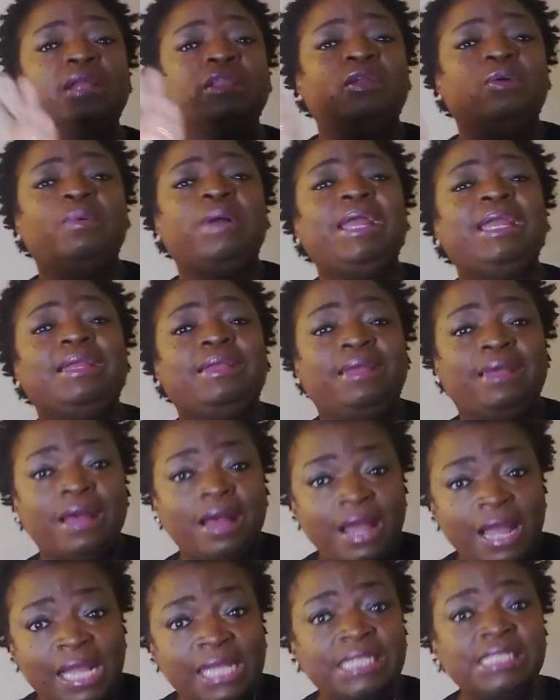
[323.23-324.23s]
the way
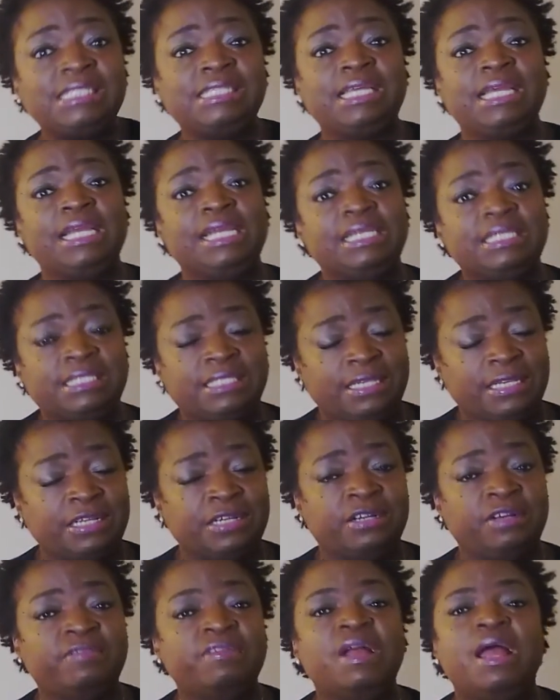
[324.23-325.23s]
God says
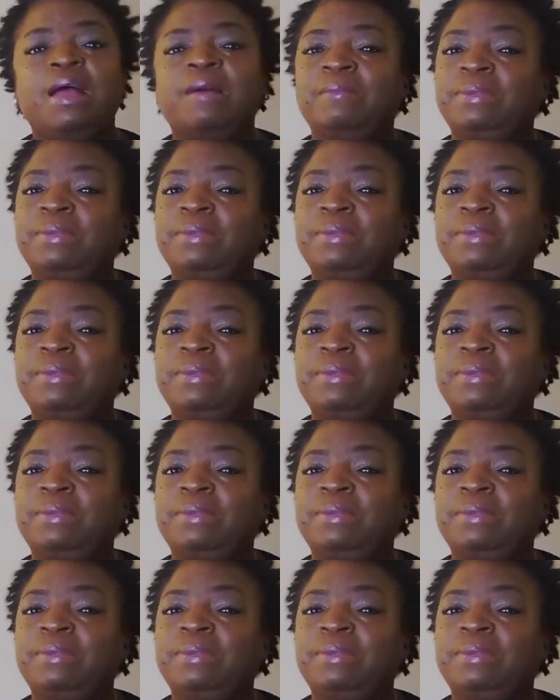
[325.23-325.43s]
love.